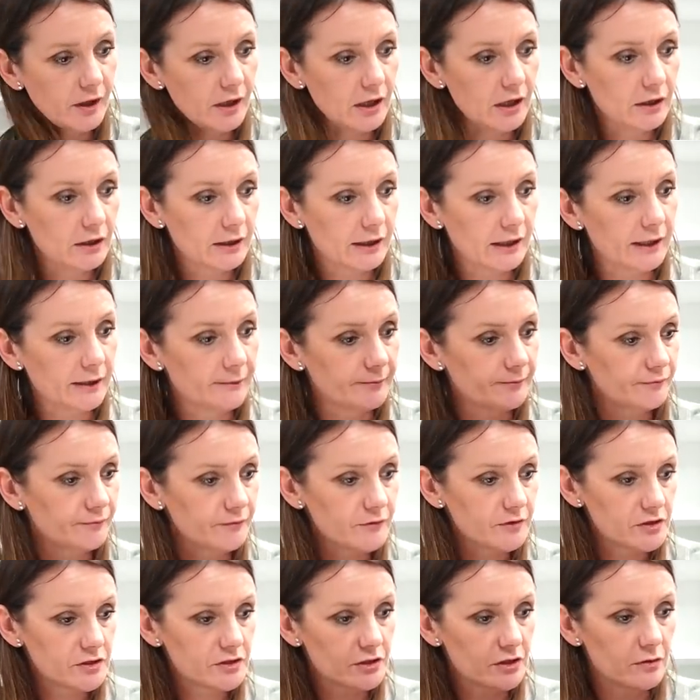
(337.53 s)
Okay,
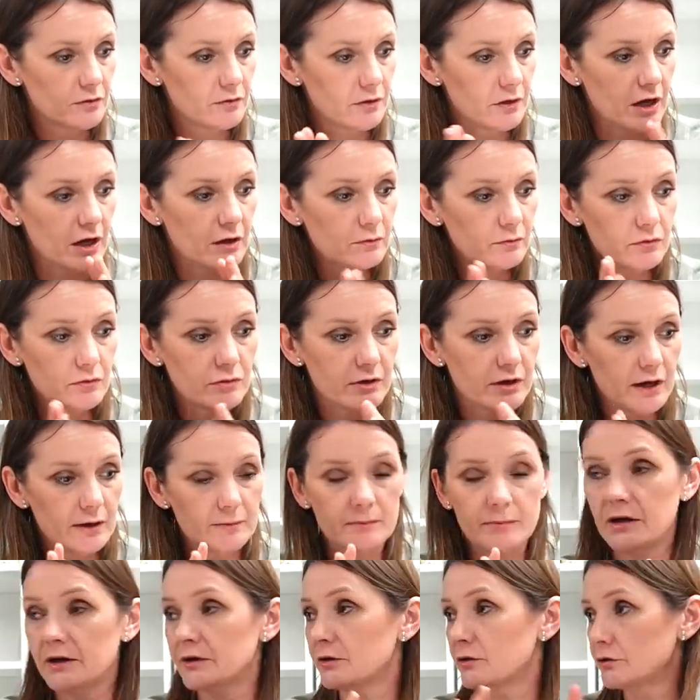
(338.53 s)
so I will get
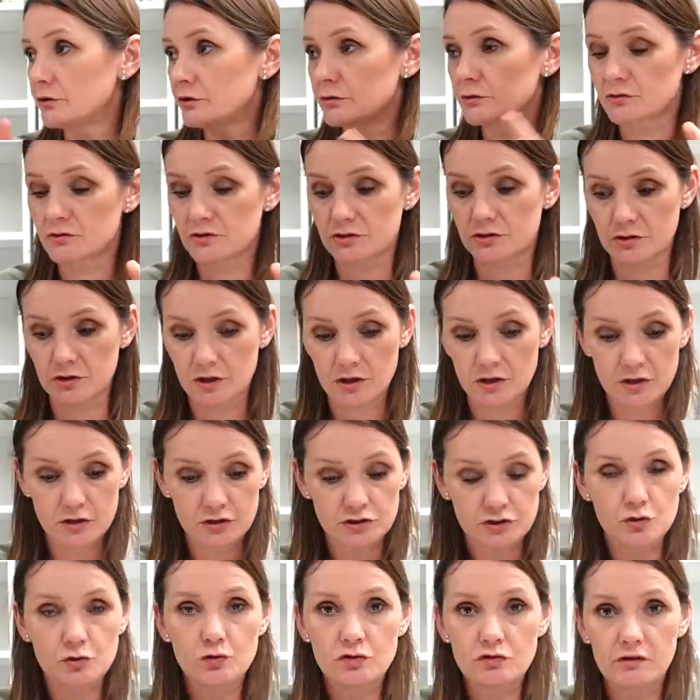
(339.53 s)
my oils
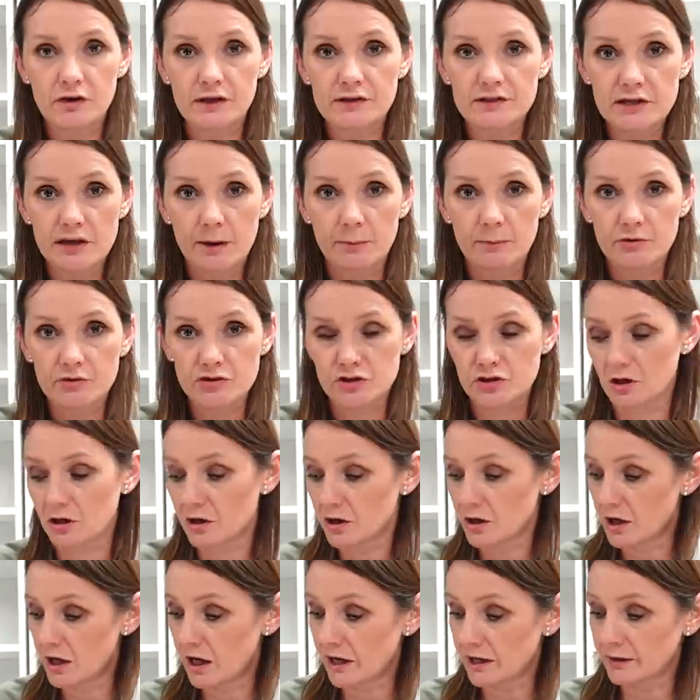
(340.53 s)
to the right temperature,
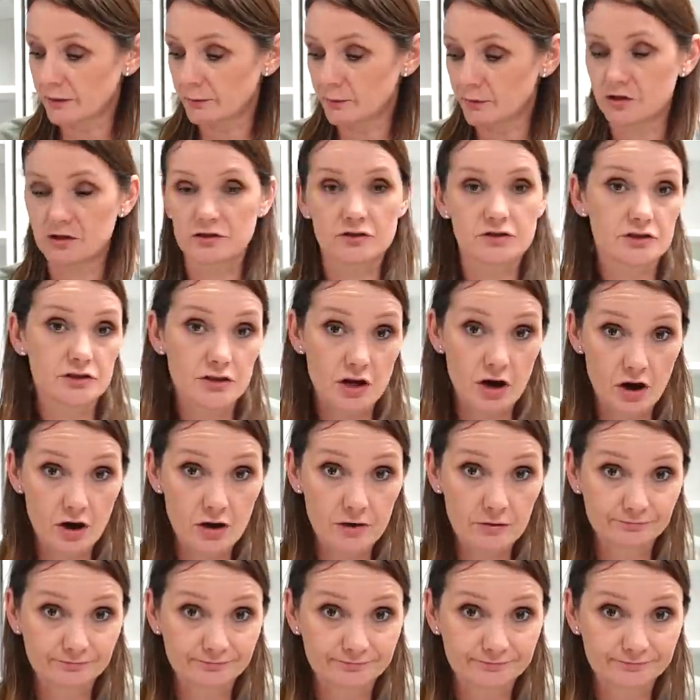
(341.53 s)
and then we can start.